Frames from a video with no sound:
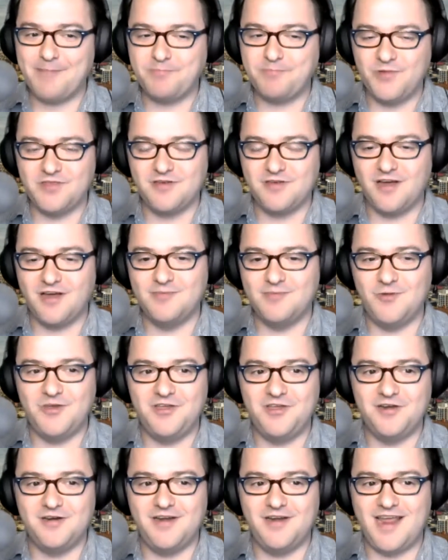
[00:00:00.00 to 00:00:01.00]
We talked about
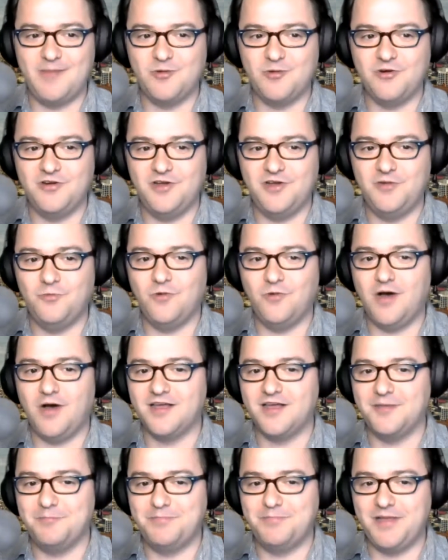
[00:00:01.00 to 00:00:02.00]
your neighborhood
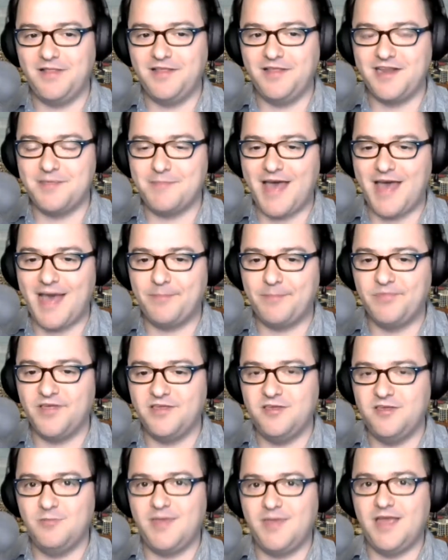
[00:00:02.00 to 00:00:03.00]
walkability map that
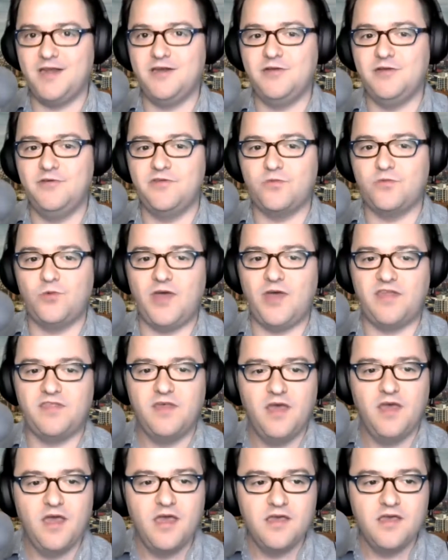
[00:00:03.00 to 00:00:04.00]
you made news with.
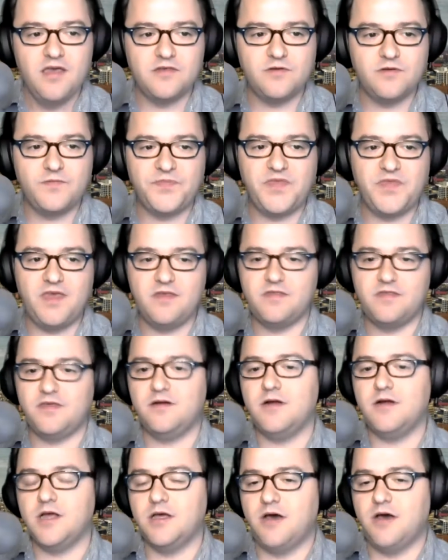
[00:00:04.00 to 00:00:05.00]
So is
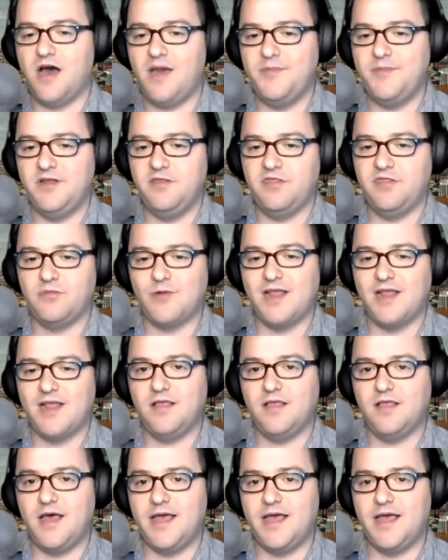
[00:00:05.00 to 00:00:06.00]
there a common thread
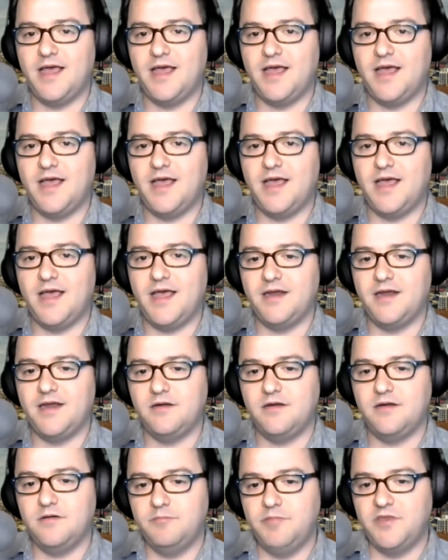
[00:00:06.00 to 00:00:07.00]
line
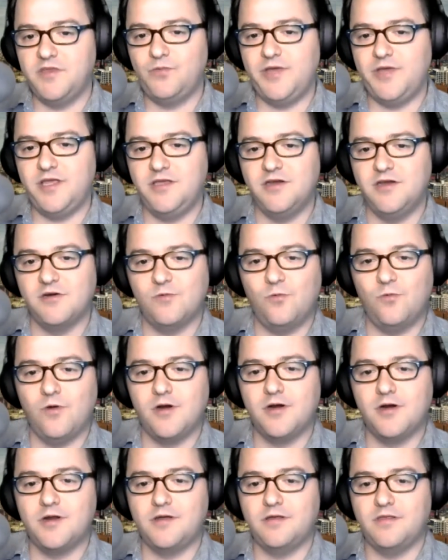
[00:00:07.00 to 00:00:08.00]
between your
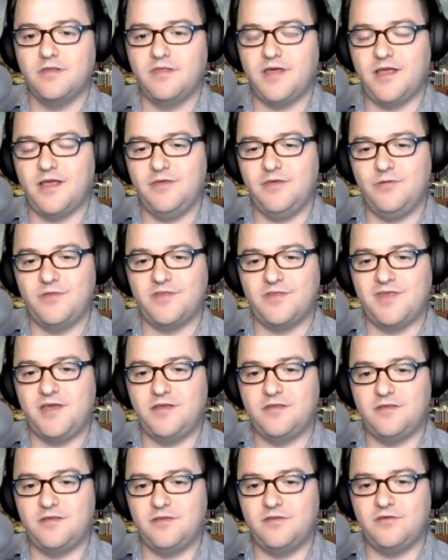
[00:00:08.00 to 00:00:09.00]
work that you seek to
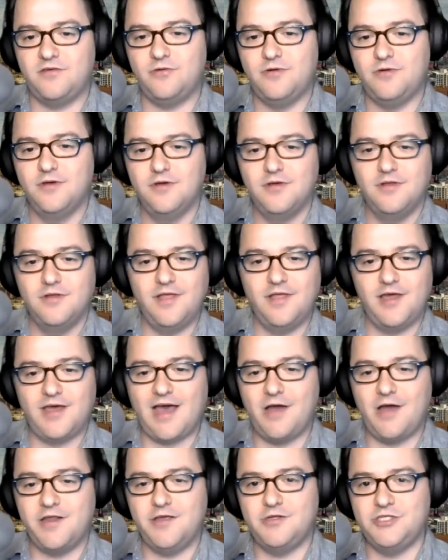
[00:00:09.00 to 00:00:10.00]
do? Like, how do you
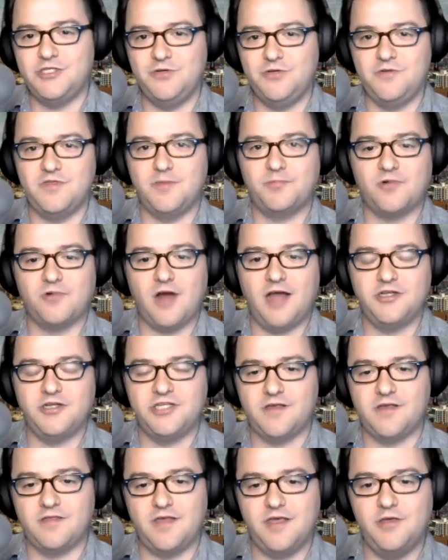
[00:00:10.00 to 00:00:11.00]
choose the projects
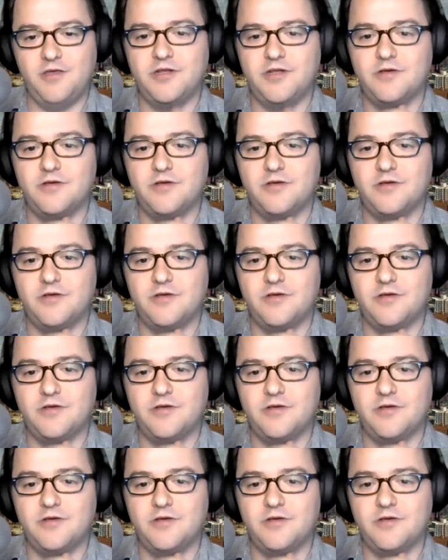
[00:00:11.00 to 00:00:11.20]
that you do?